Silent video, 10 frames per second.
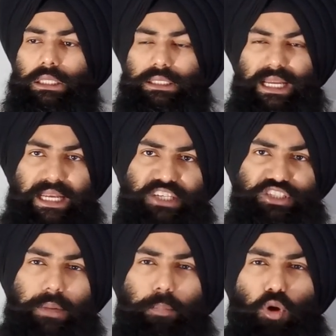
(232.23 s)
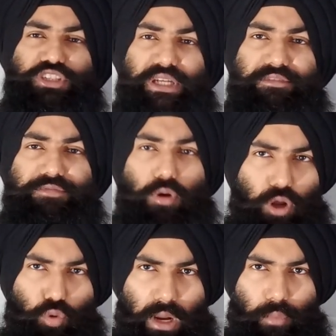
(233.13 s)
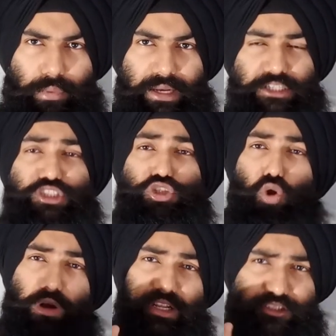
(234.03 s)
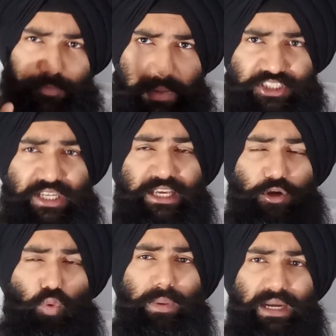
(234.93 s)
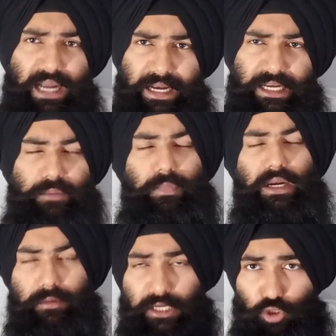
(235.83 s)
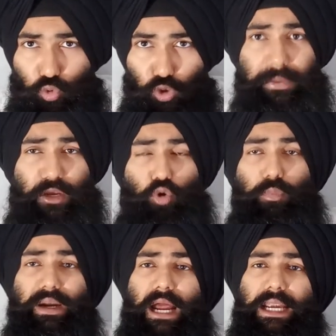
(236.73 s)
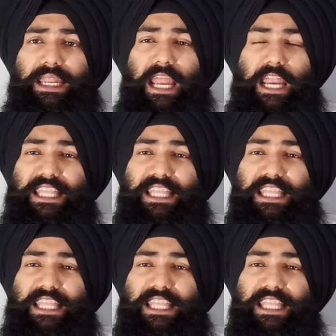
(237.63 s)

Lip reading: They tested positive for coronavirus, not especially COVID-19, but it could be COVID-19.